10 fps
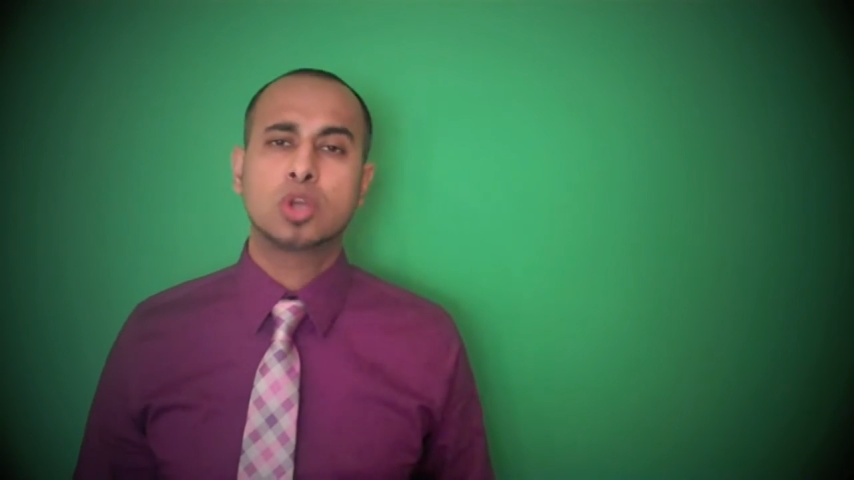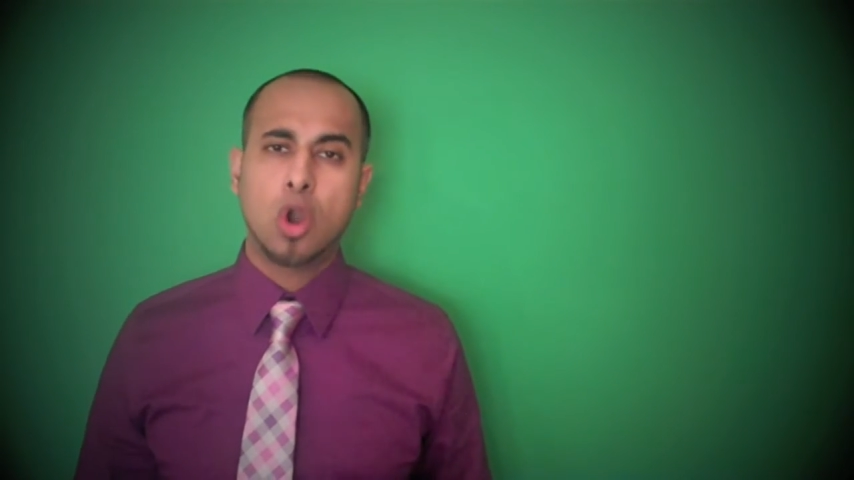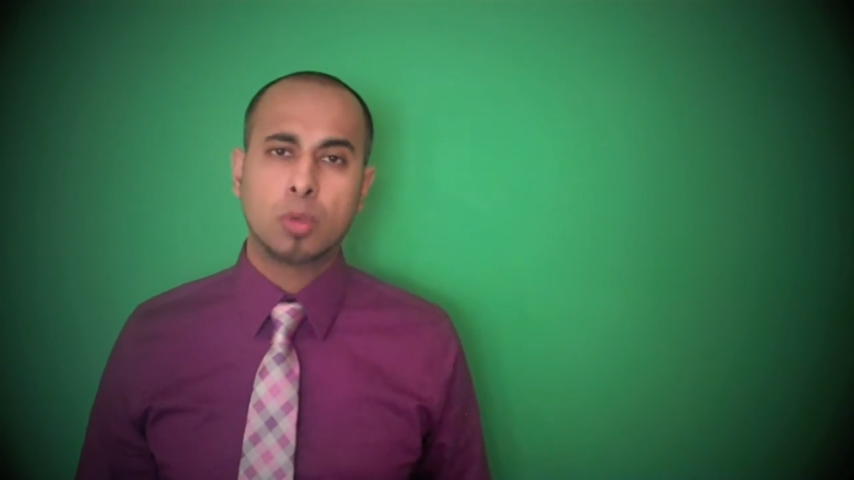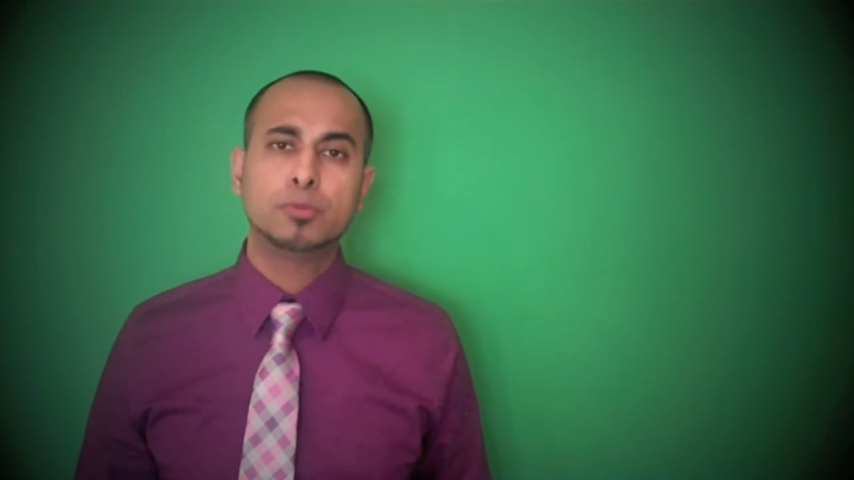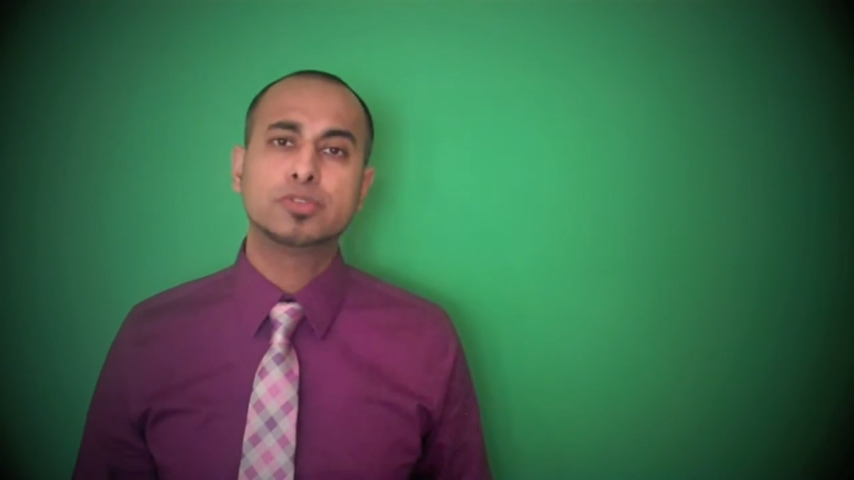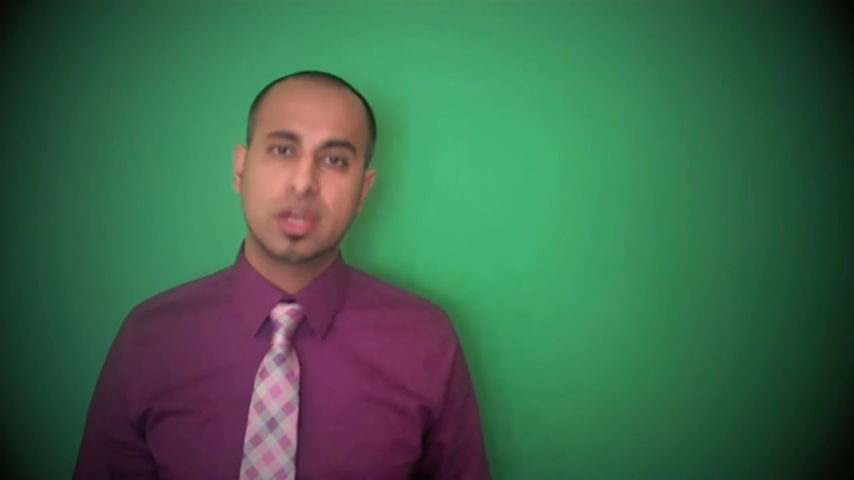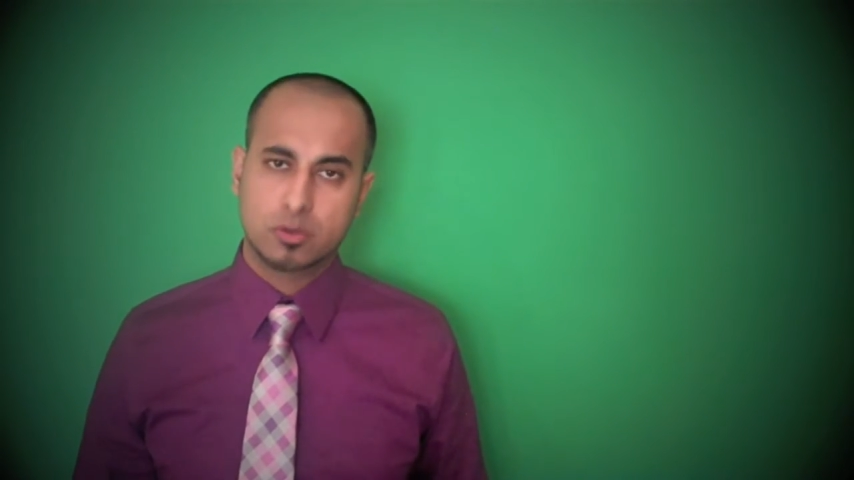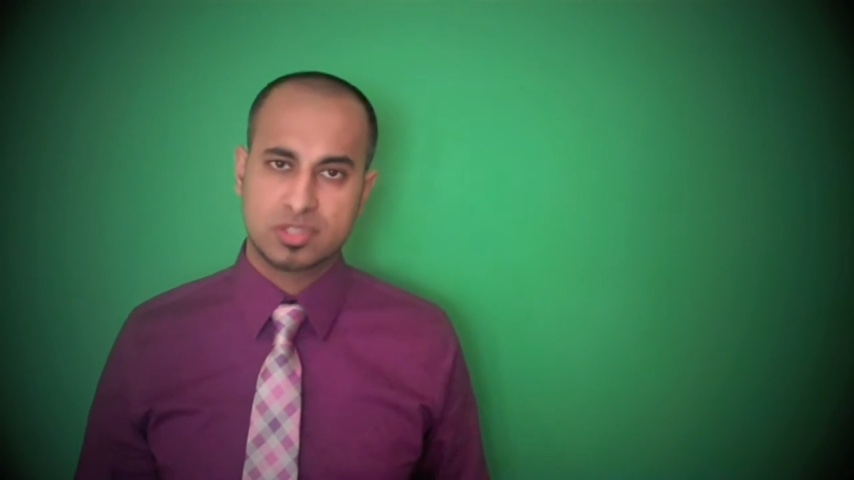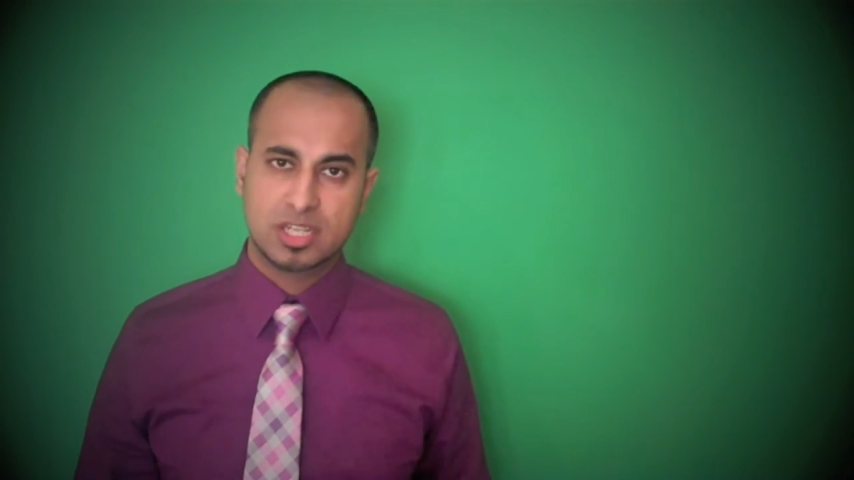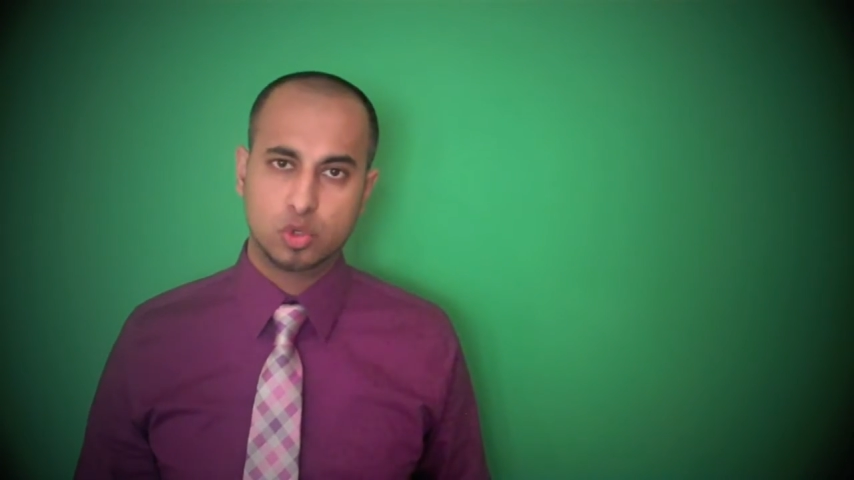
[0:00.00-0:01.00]
carpal
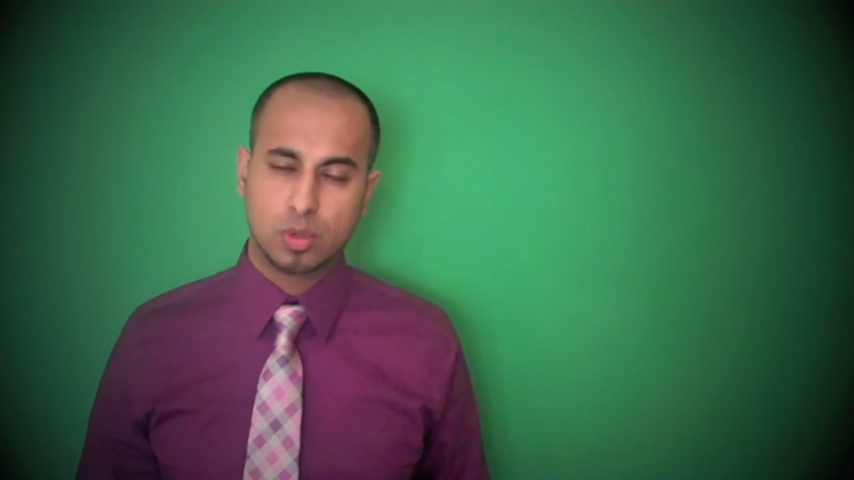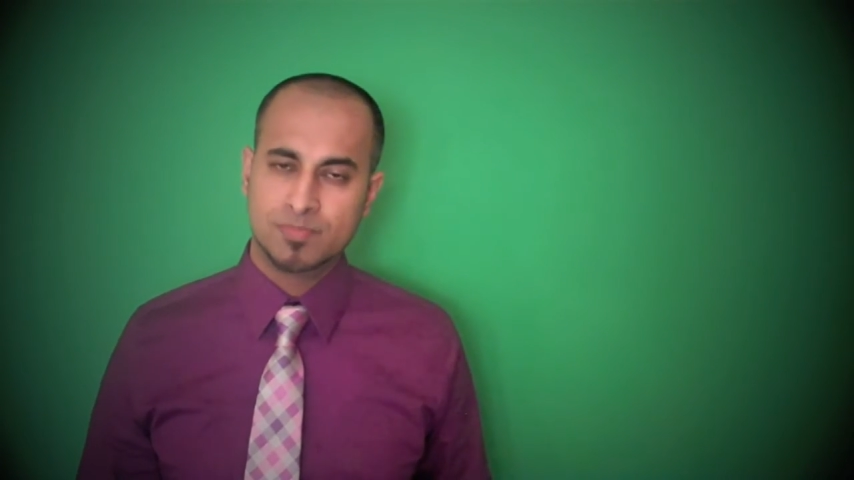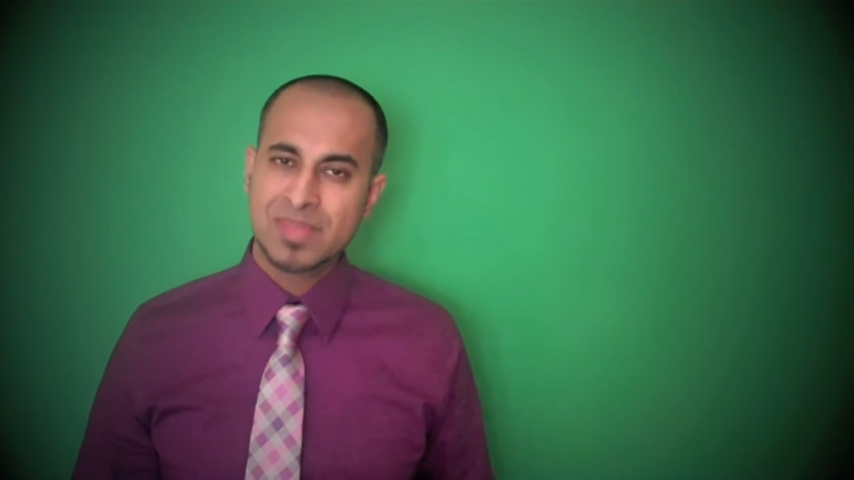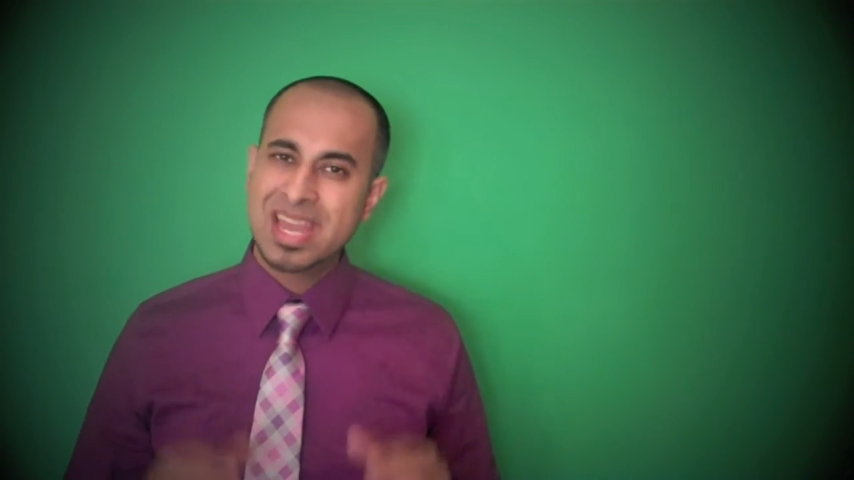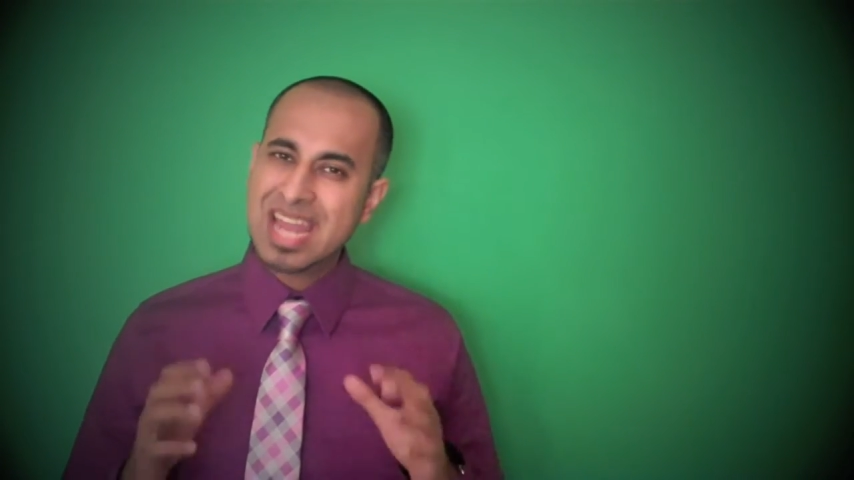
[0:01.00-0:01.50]
tunnel syndrome.